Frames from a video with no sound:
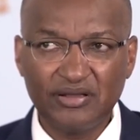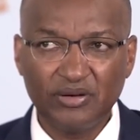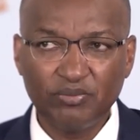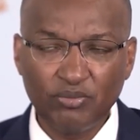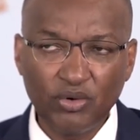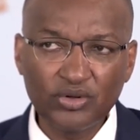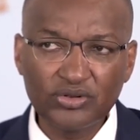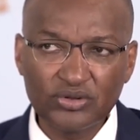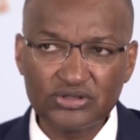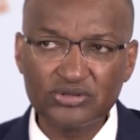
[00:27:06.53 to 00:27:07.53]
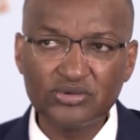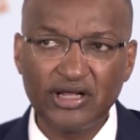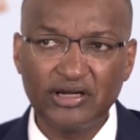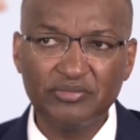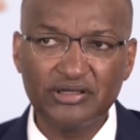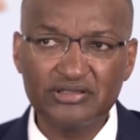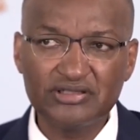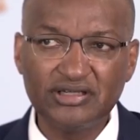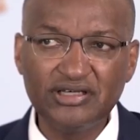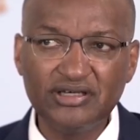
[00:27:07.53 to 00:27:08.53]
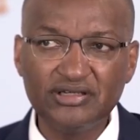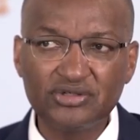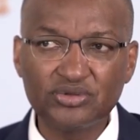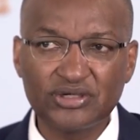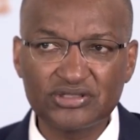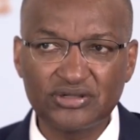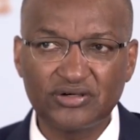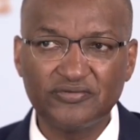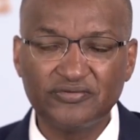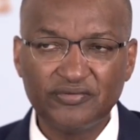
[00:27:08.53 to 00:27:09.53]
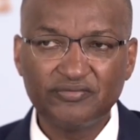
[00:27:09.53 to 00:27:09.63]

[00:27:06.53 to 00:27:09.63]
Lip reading: both those two elements lead to a sort of